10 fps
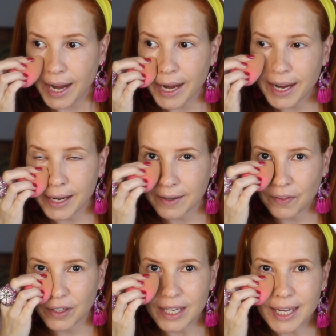
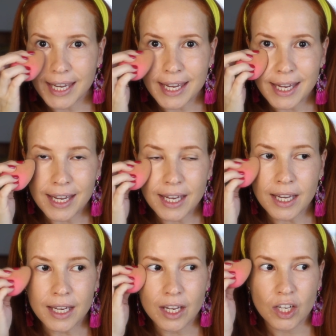And the key
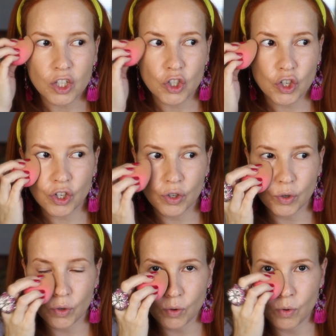
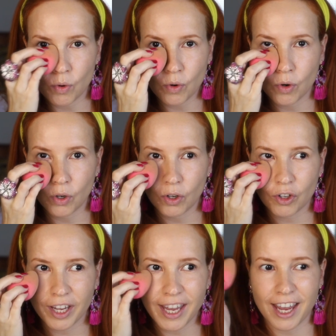to
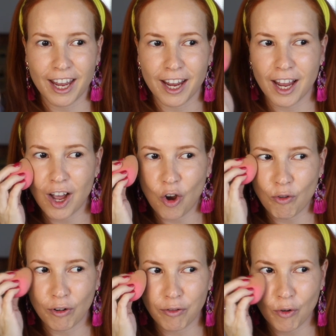looking
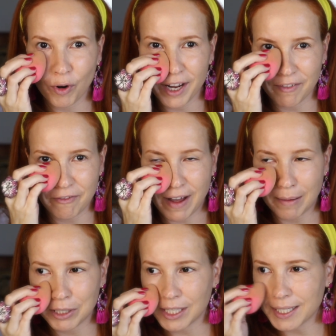over 40 and
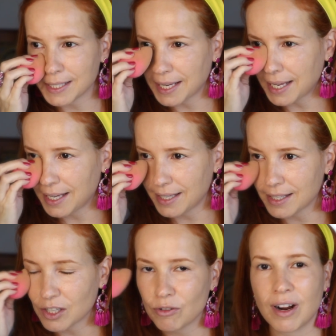fabulous is,
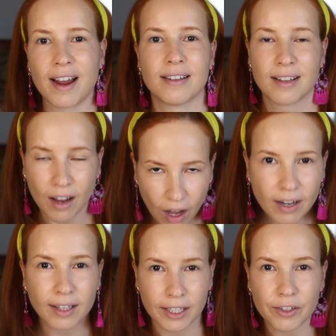you guys,
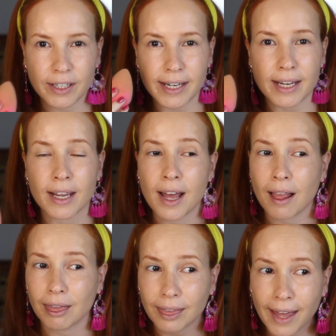literally
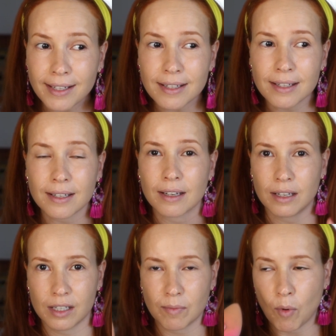less
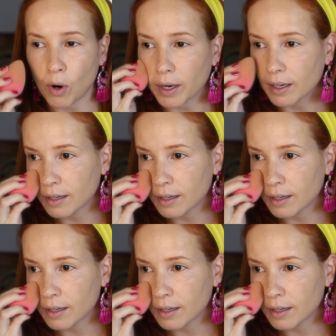is more.